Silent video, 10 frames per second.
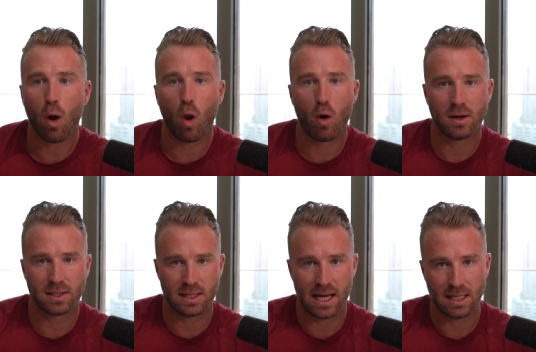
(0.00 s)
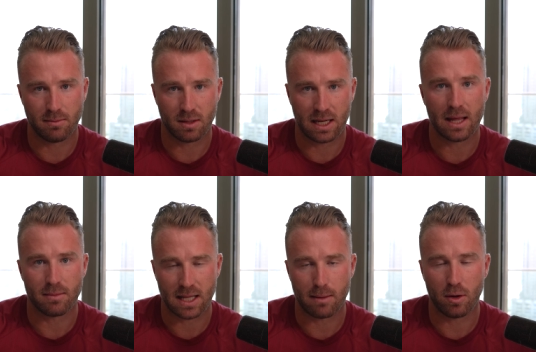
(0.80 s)
long does it take them to get them
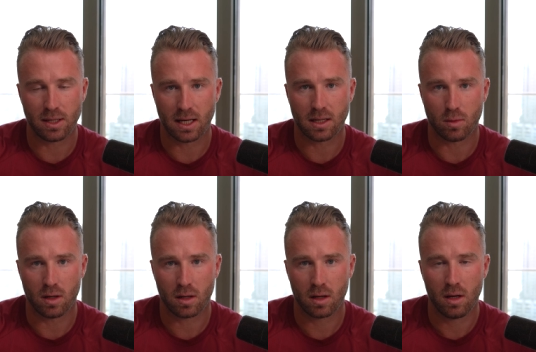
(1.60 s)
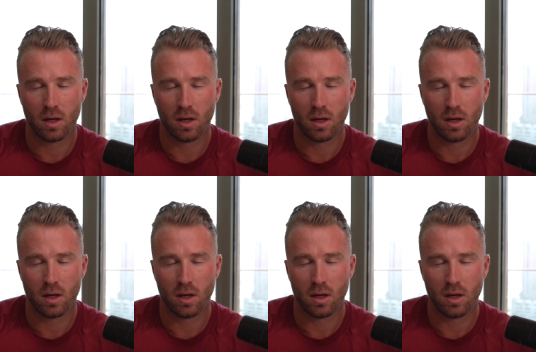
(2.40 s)
to that point to get it to work?